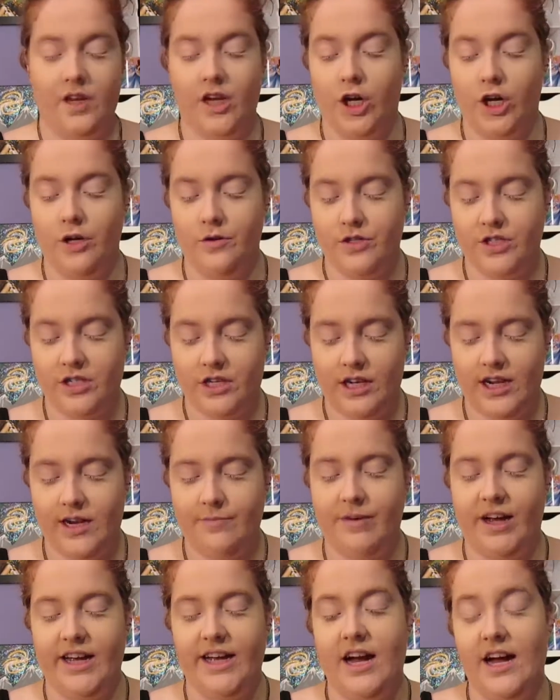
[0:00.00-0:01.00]
ghostly,
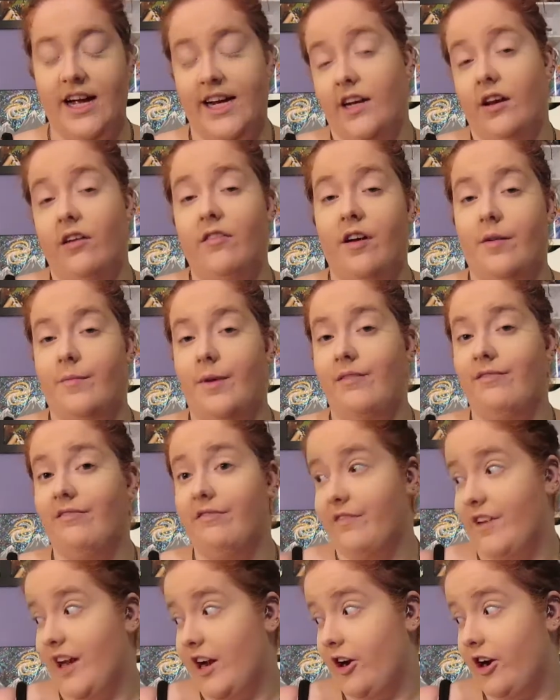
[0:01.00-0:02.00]
and by kind of I mean
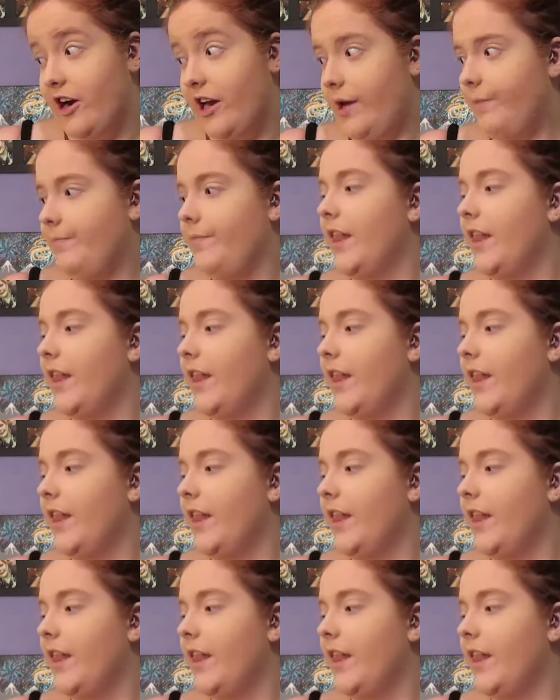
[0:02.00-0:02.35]
very.